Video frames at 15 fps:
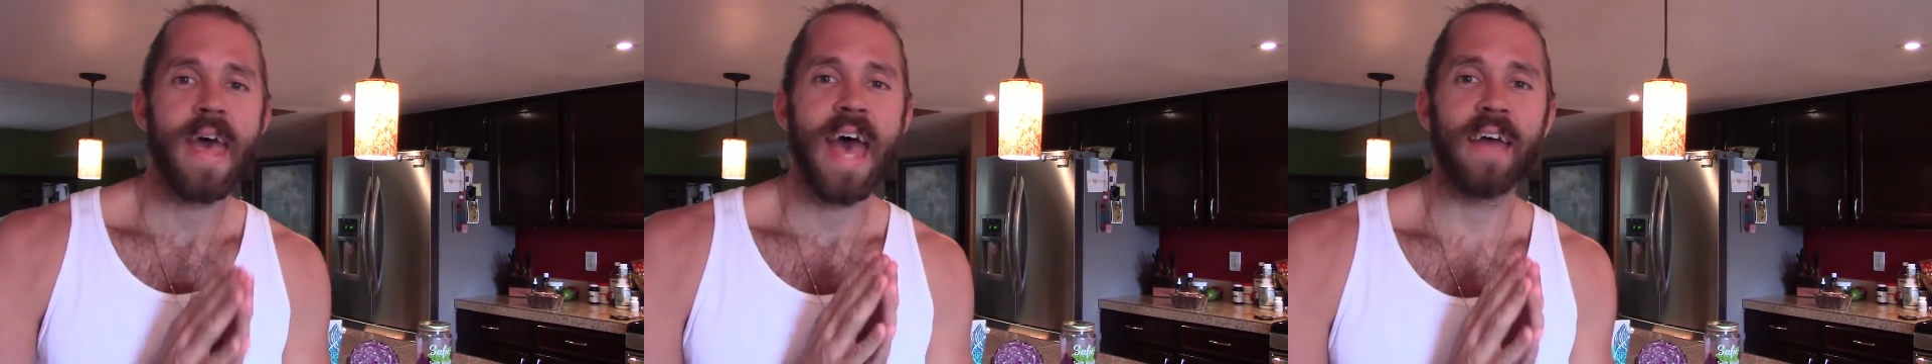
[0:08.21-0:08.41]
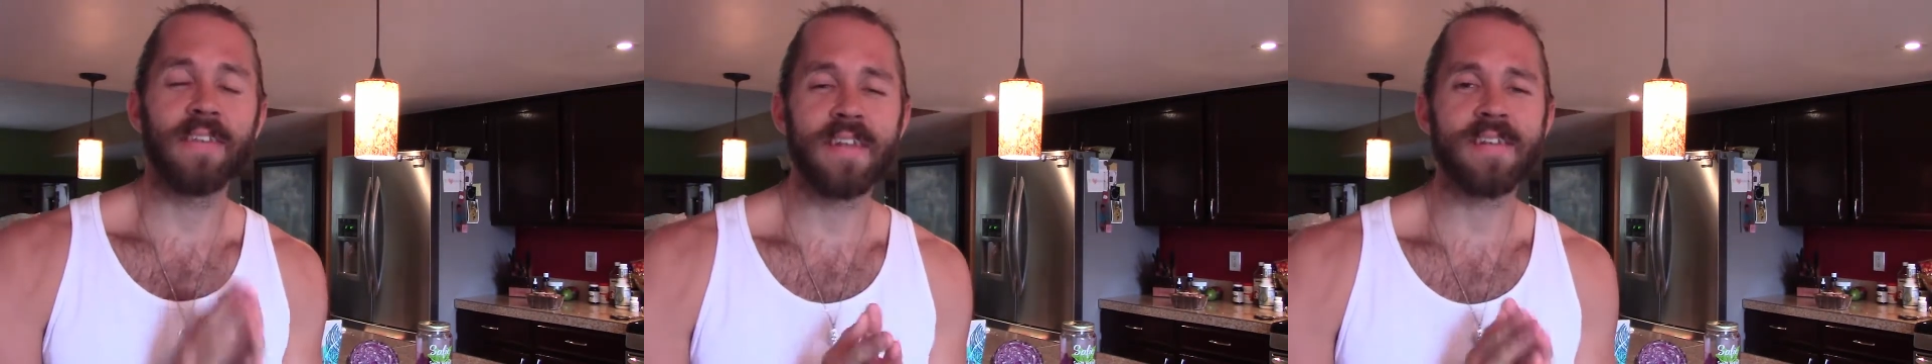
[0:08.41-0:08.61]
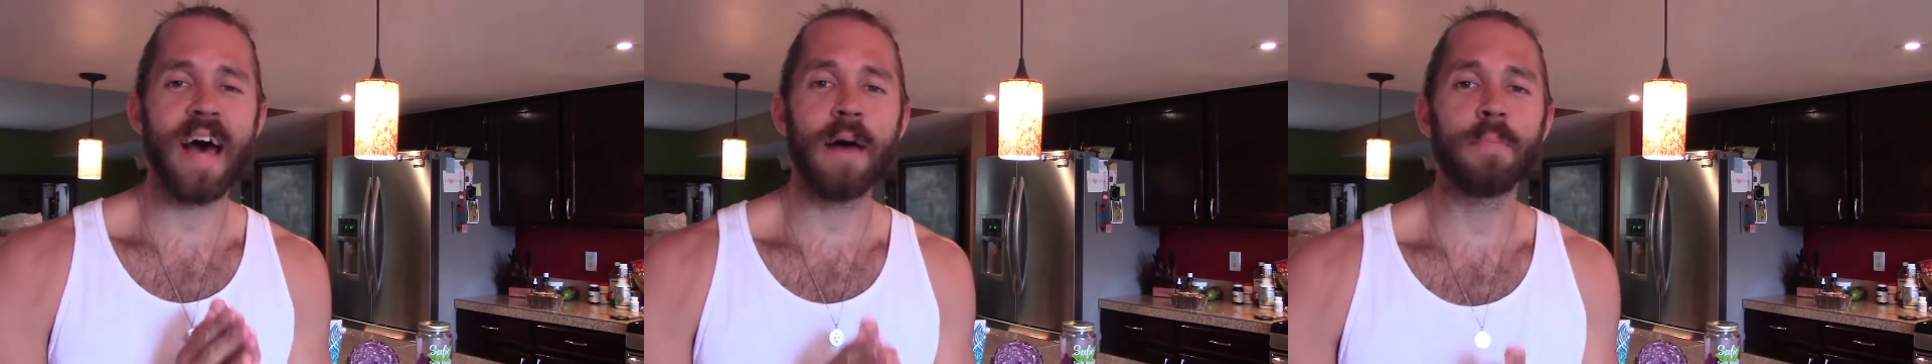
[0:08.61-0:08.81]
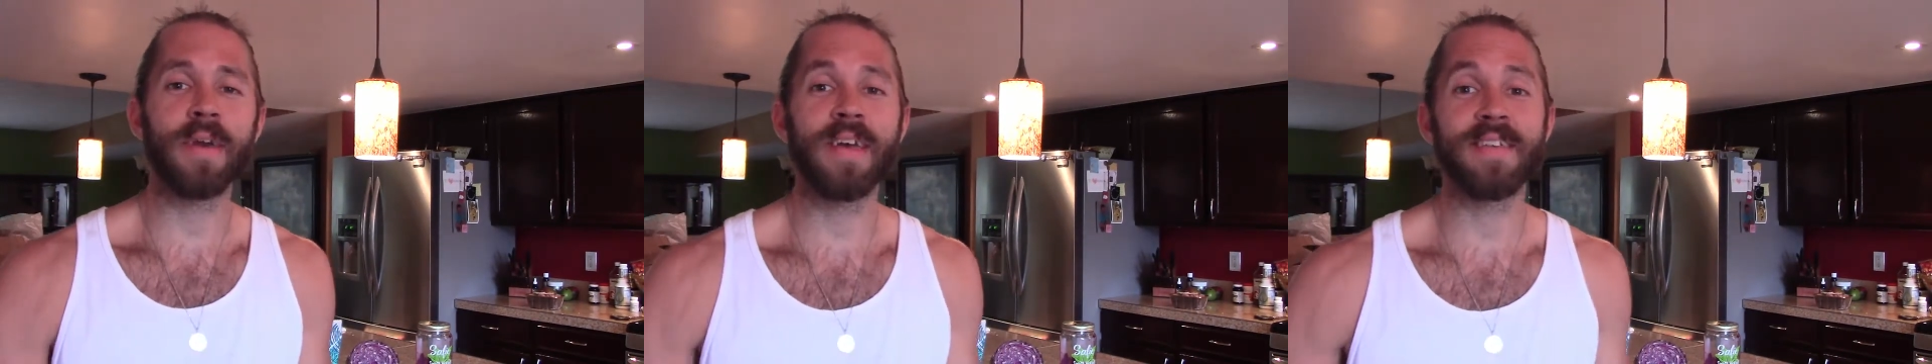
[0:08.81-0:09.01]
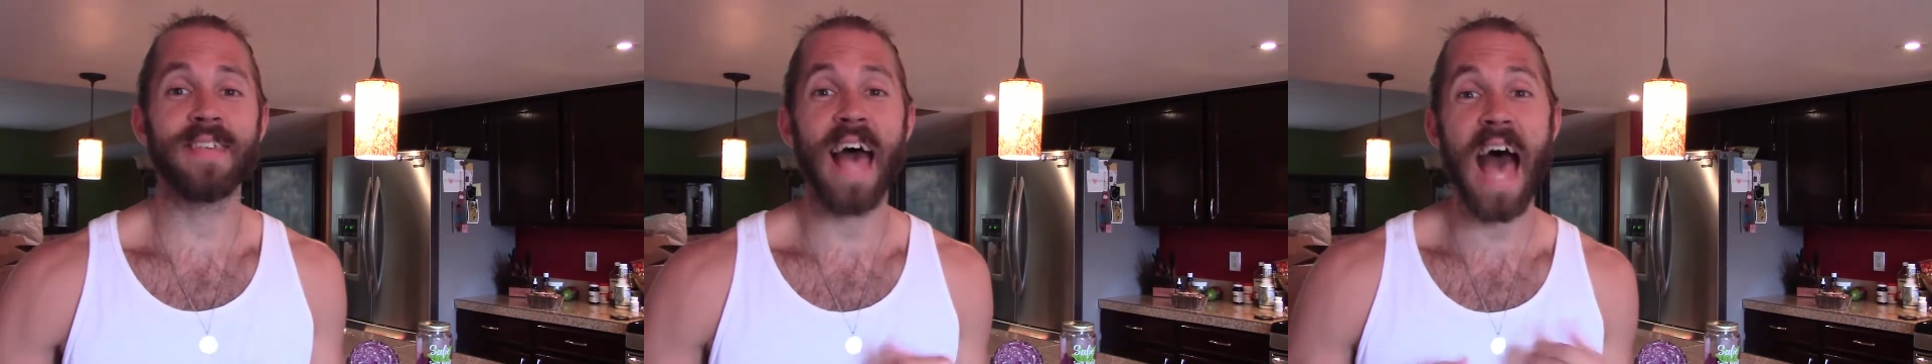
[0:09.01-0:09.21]
And the topic
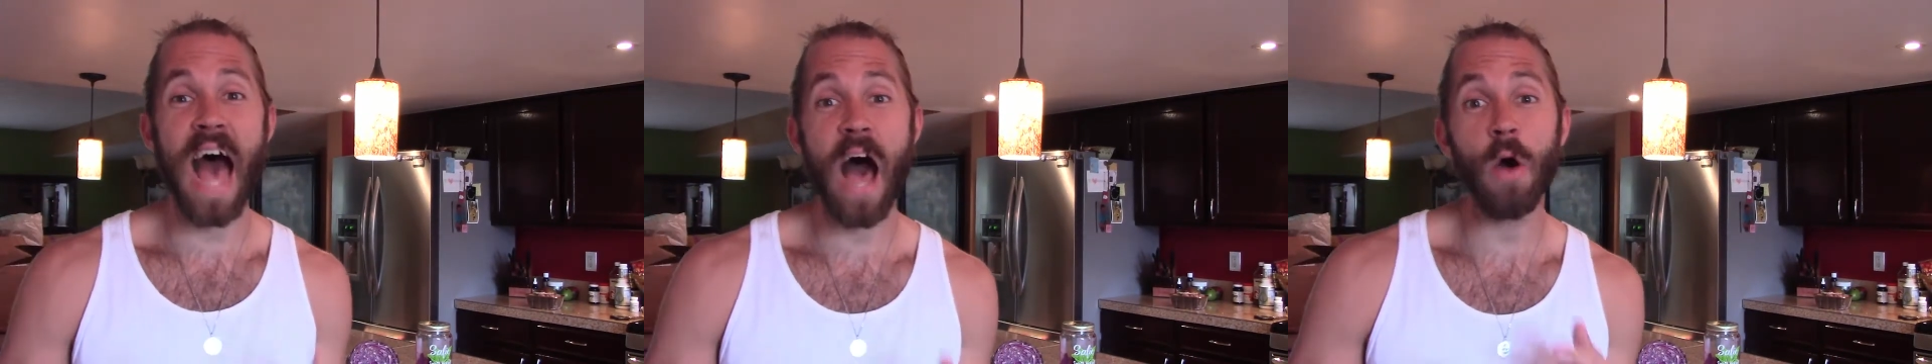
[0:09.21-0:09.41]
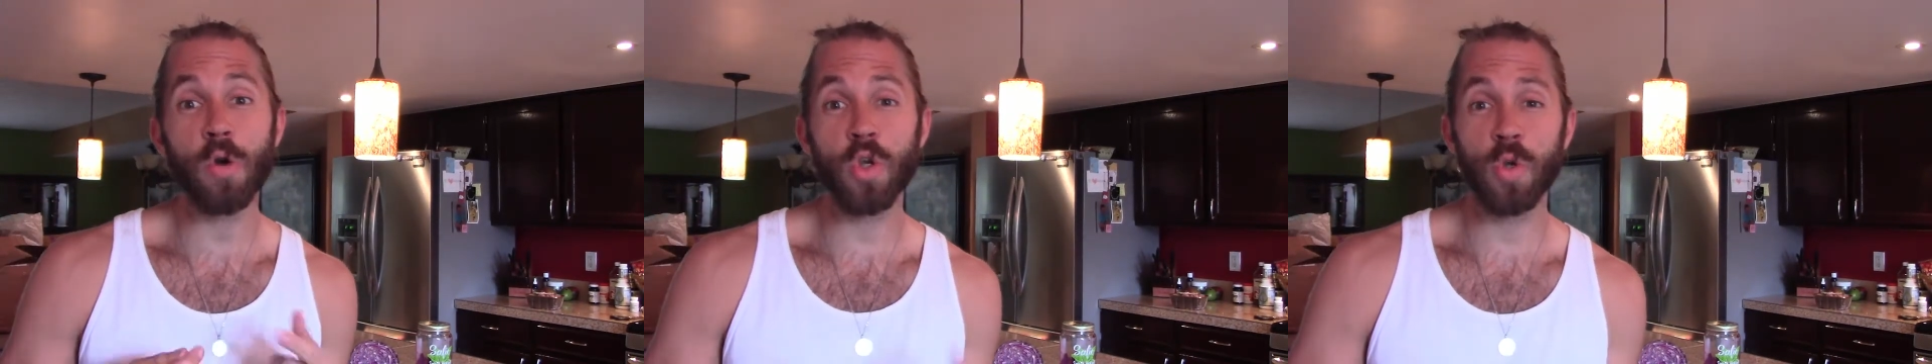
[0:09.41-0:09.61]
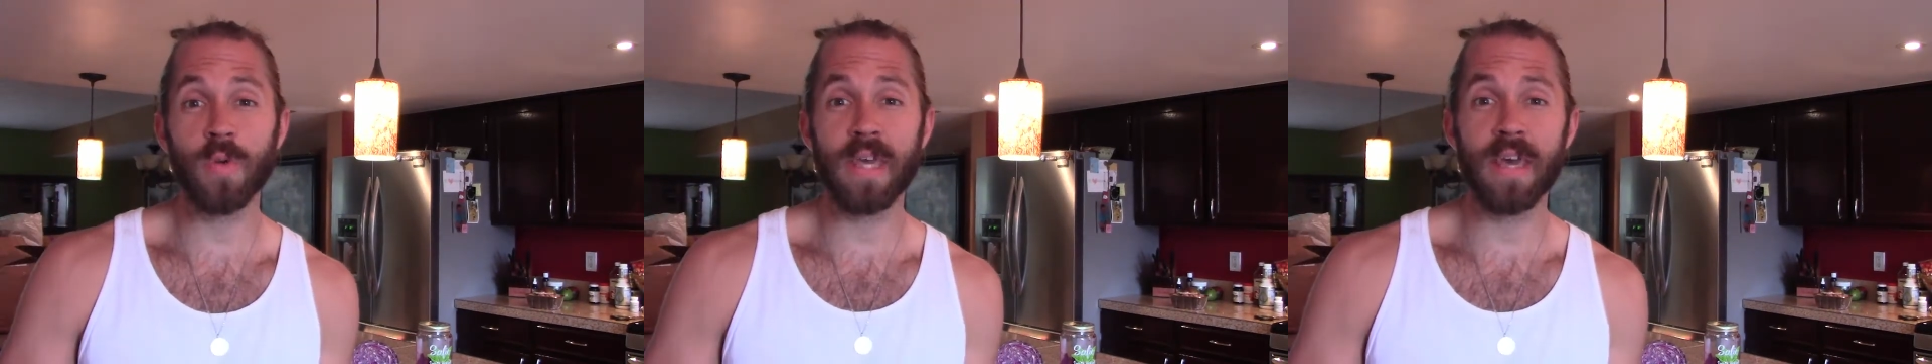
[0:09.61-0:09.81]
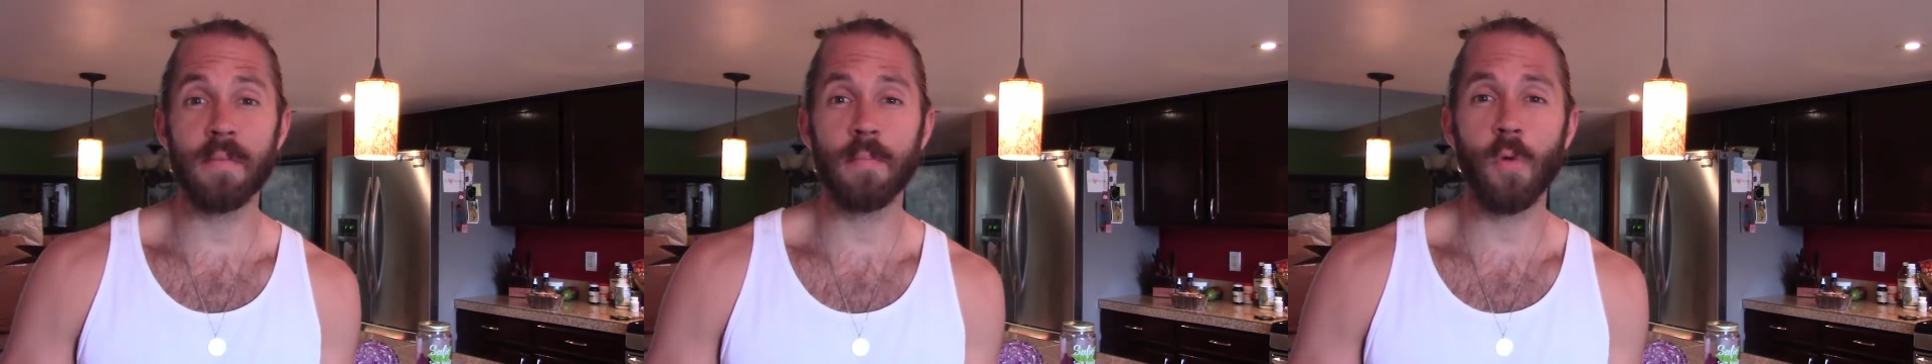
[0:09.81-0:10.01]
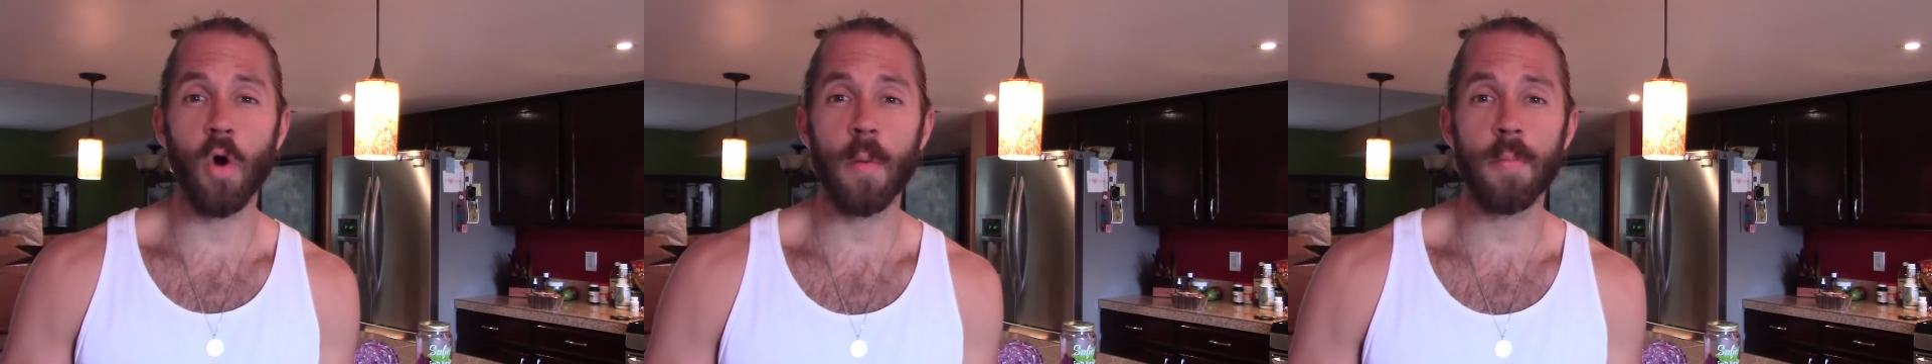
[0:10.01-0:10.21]
is how to get
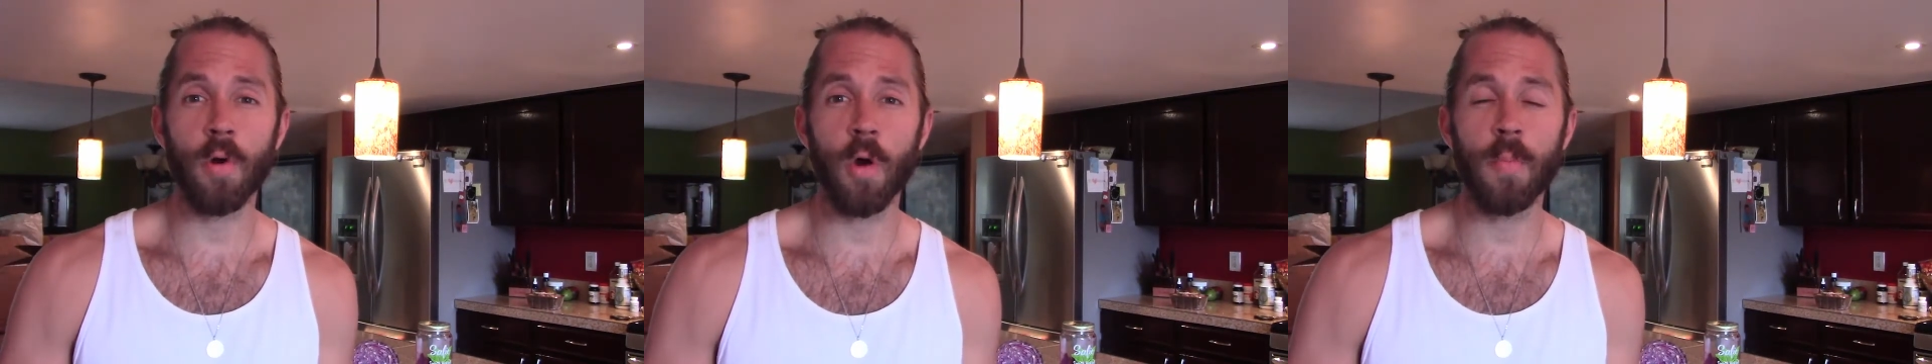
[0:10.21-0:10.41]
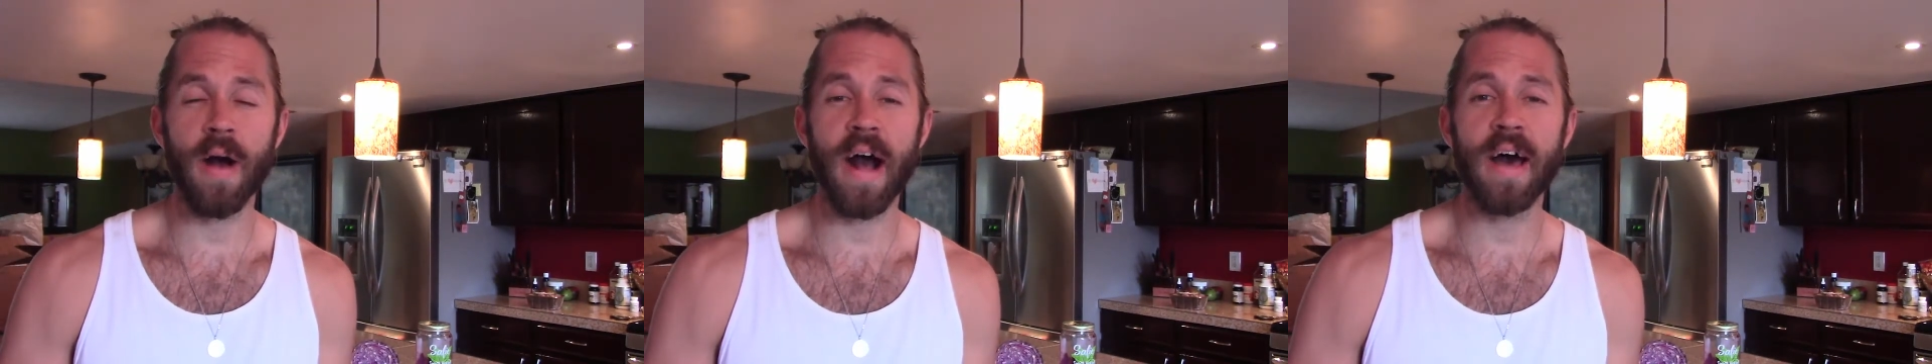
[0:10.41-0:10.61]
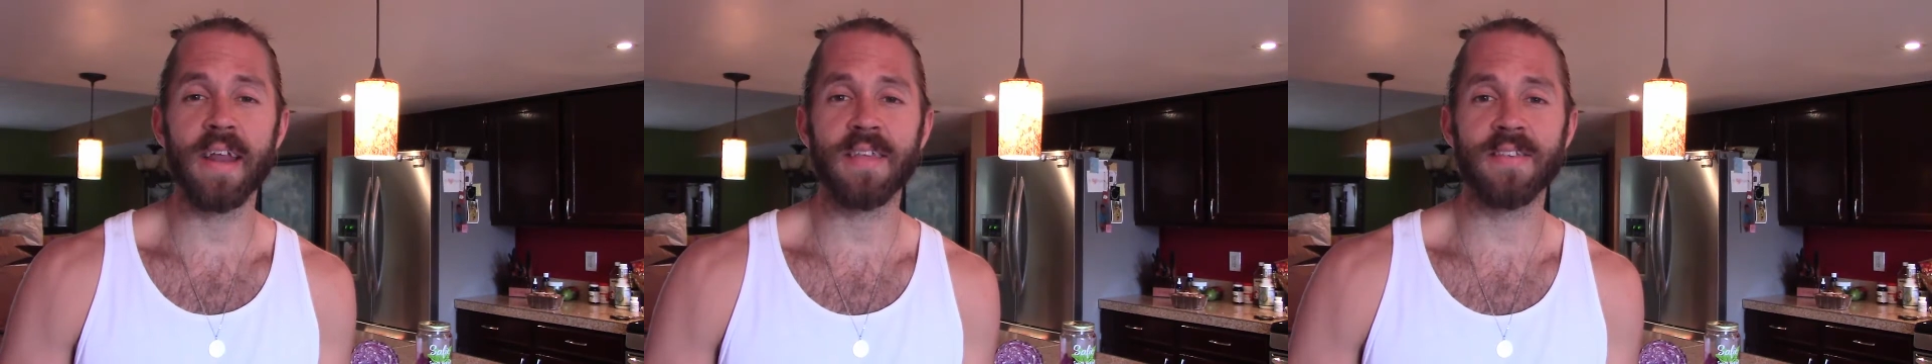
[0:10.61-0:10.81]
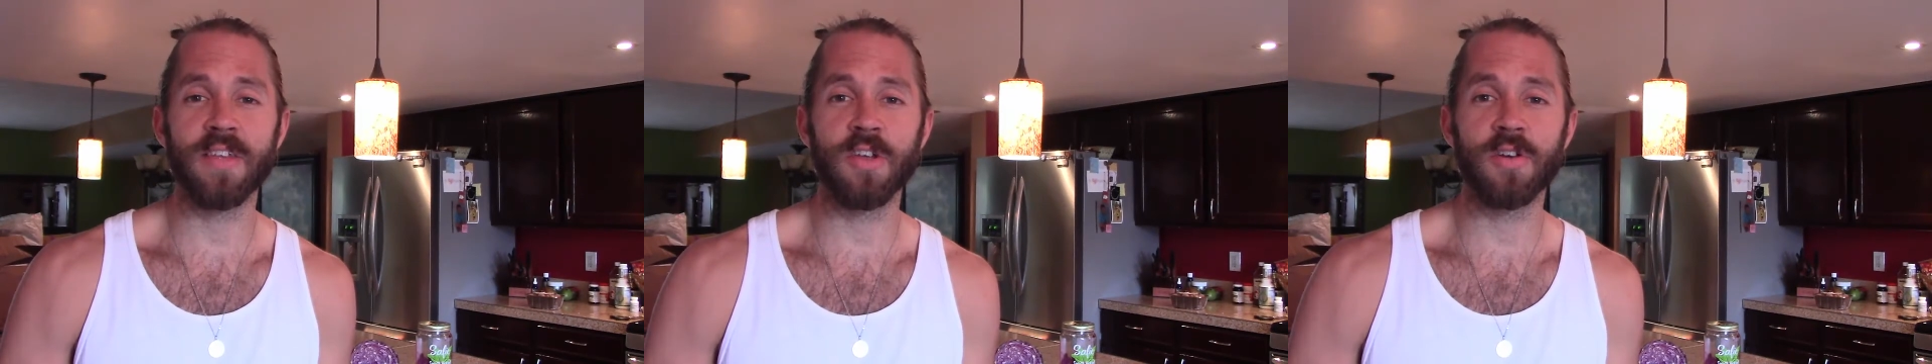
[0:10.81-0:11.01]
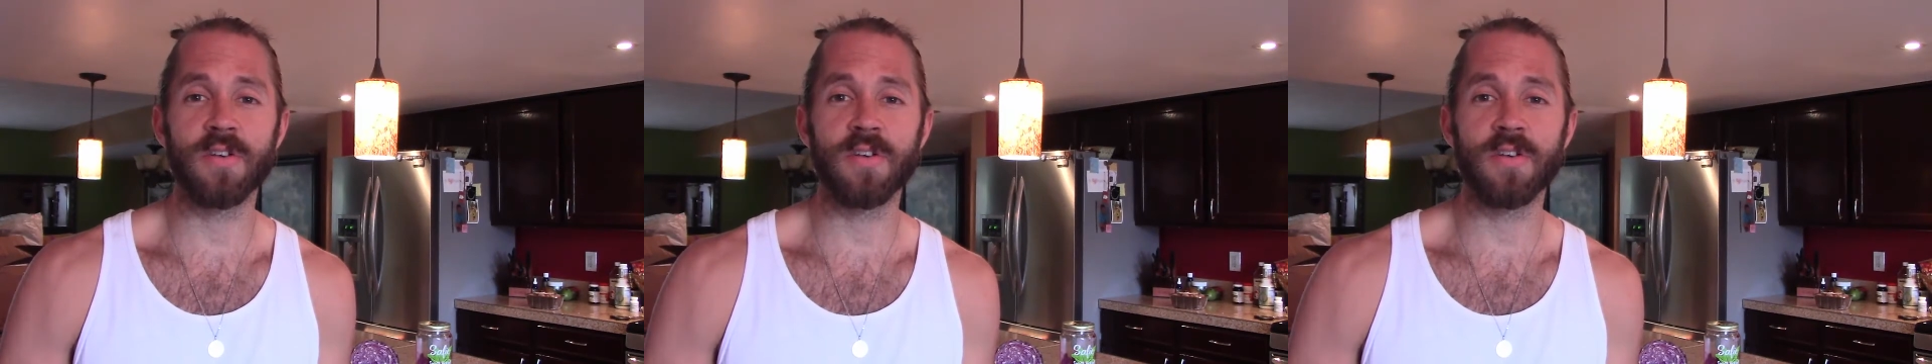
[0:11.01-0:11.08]
more probiotics in your